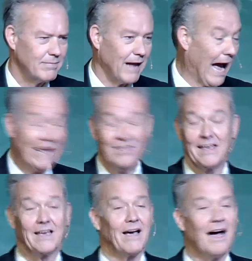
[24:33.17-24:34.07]
I
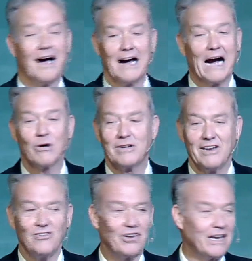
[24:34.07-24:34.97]
think our
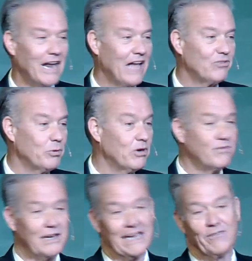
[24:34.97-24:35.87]
teaching aligns
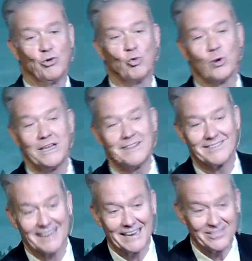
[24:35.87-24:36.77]
beautifully. And if you read The
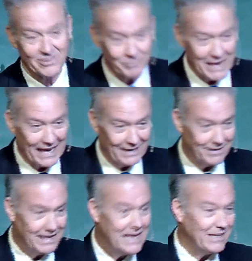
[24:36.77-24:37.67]
Science of Mind,
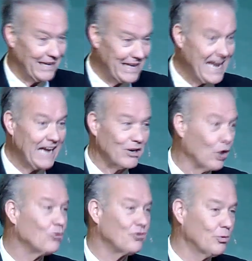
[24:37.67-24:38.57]
you can't
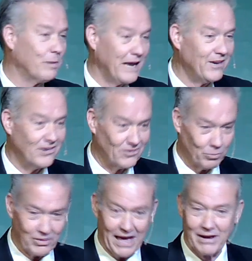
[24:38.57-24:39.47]
go 2 pages
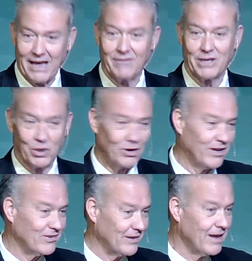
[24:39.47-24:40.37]
without having
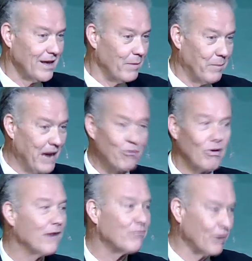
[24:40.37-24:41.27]
Ernest make
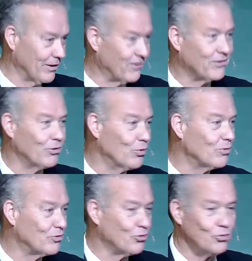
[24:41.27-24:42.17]
reference to
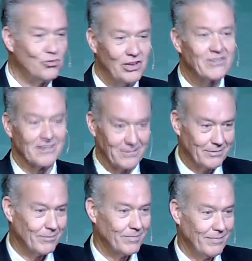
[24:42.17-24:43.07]
Jesus.
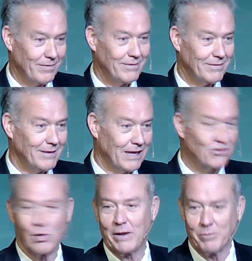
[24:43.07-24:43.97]
It's
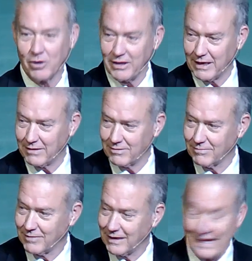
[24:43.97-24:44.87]
quite brilliant.
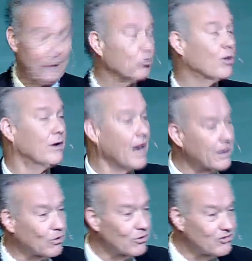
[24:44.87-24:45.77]
Yet we're not a
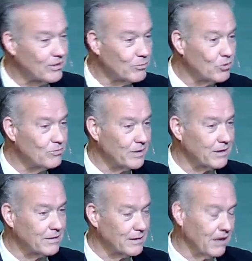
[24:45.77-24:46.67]
Christian movement,
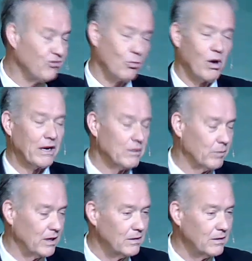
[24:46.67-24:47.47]
unless you want it to be.